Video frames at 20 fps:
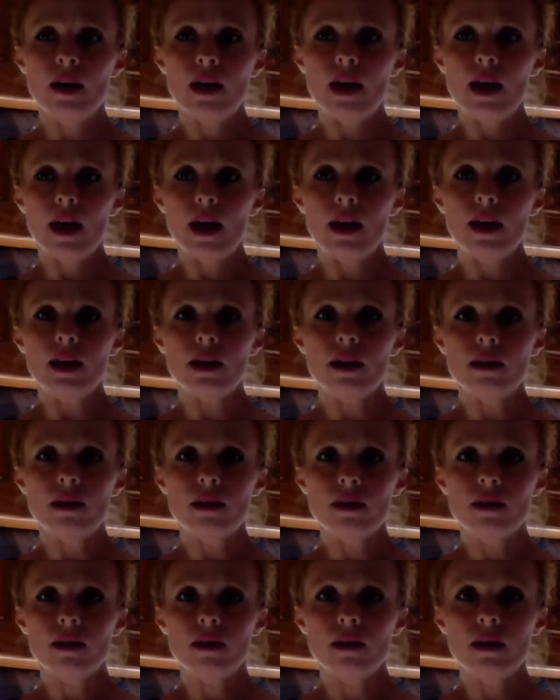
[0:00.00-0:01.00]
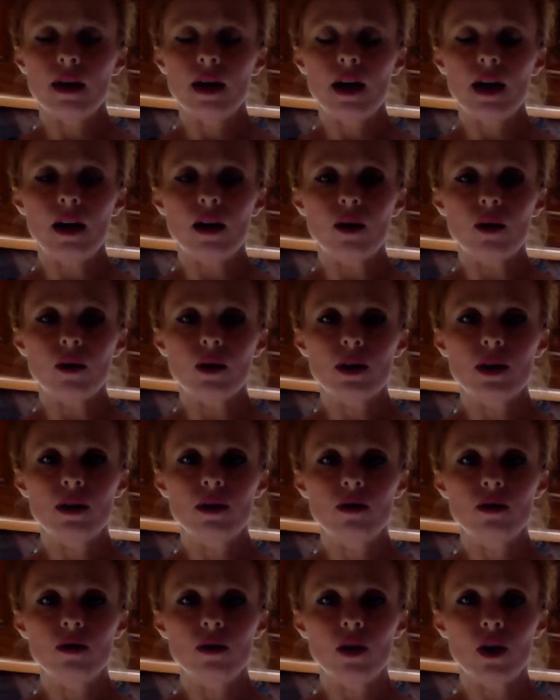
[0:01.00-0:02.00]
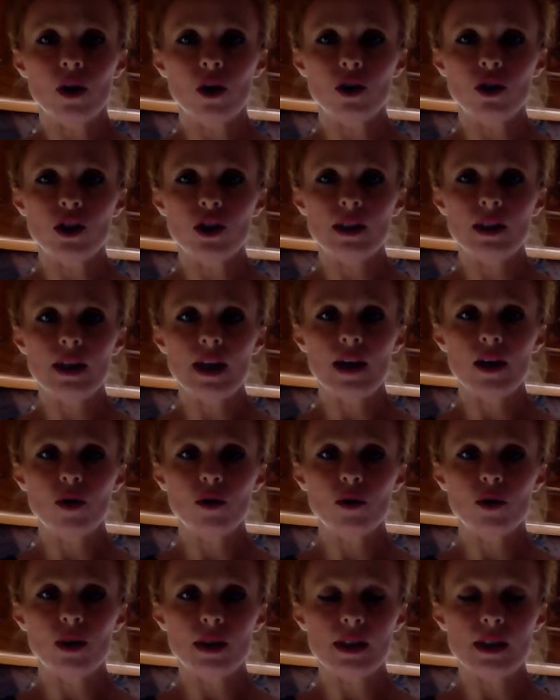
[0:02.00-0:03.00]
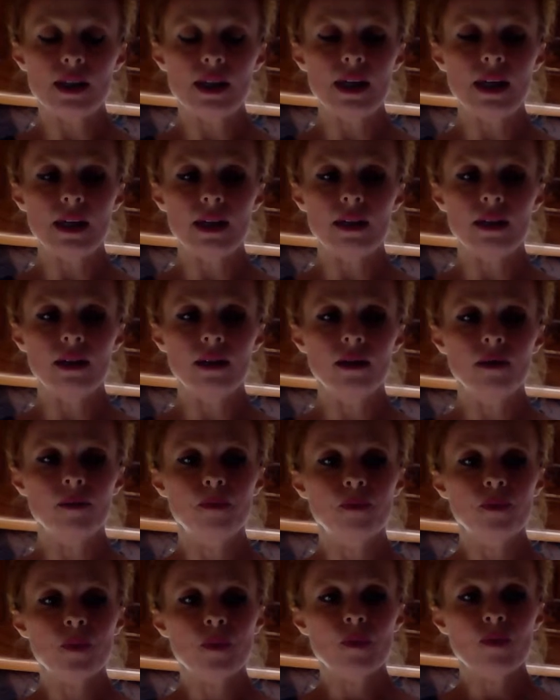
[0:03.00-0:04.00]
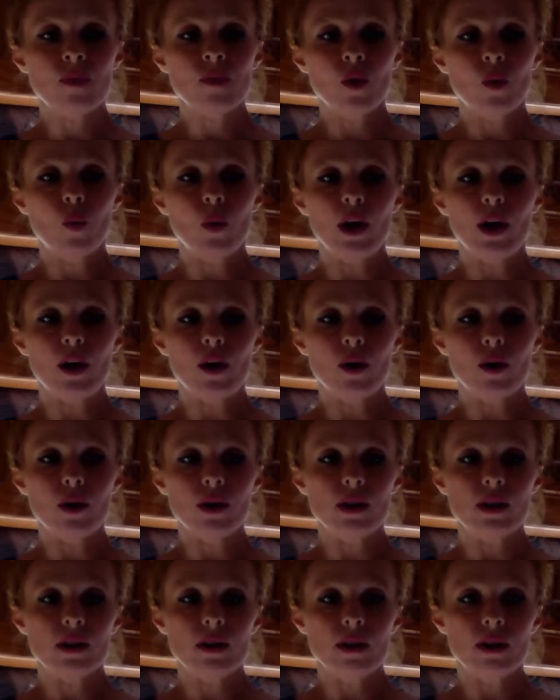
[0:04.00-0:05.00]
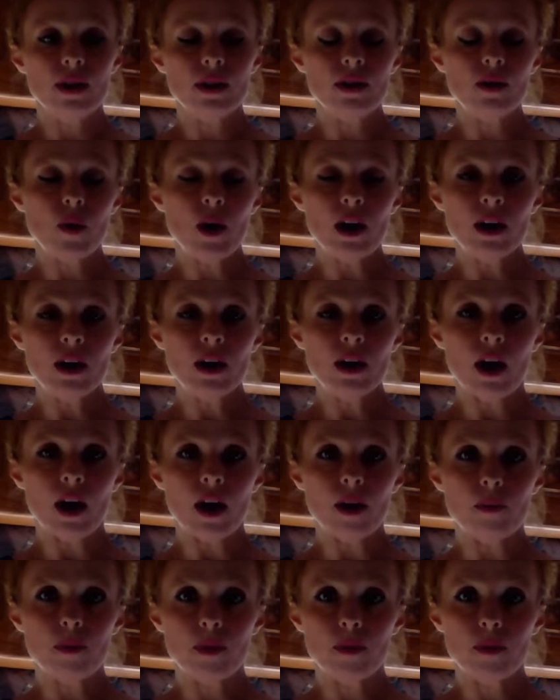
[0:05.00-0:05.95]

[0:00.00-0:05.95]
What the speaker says: edit out or just take the scene where this one cop